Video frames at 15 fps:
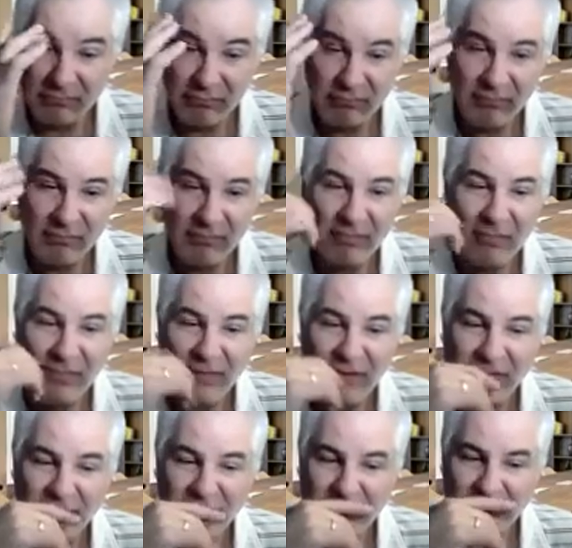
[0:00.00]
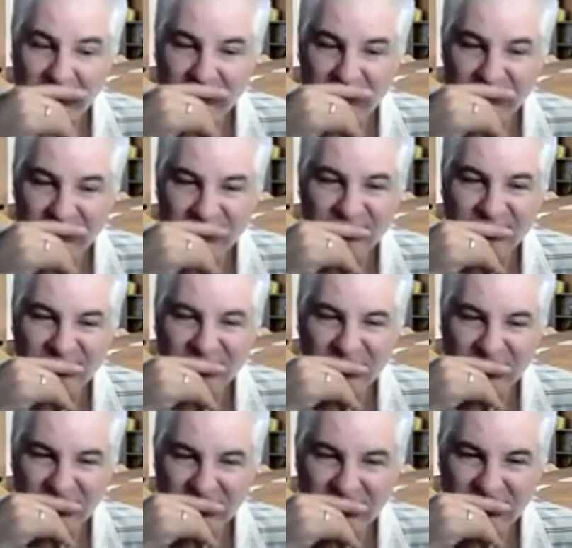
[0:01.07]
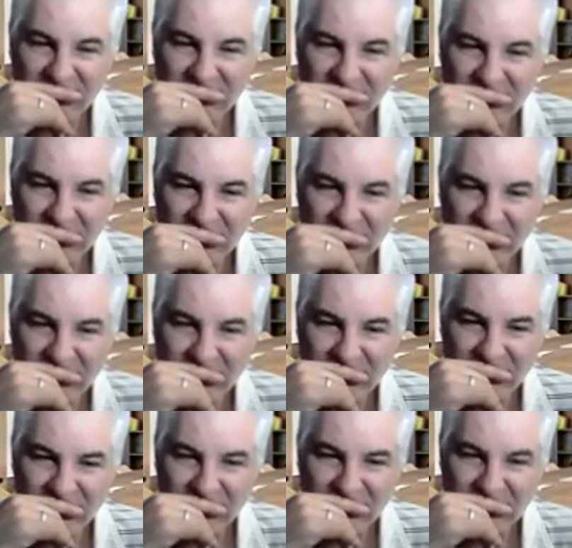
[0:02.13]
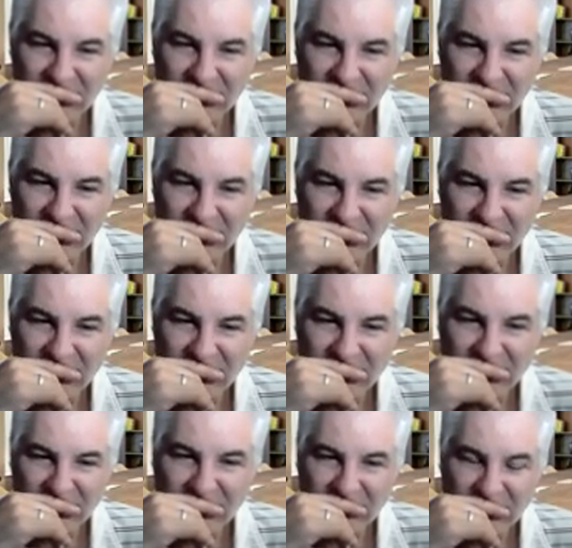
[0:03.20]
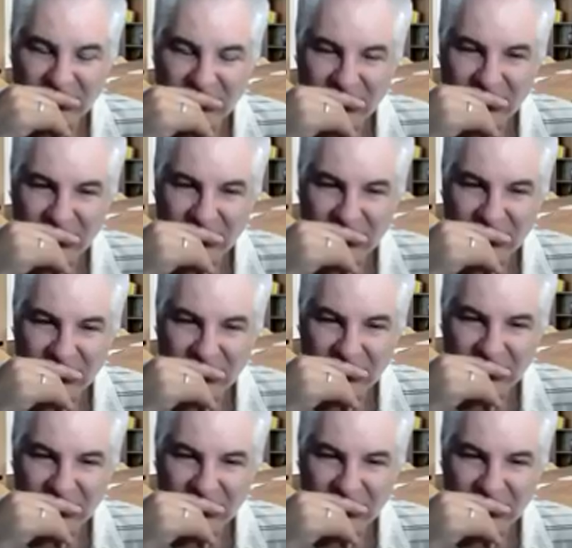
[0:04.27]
No words are spoken by the person on screen.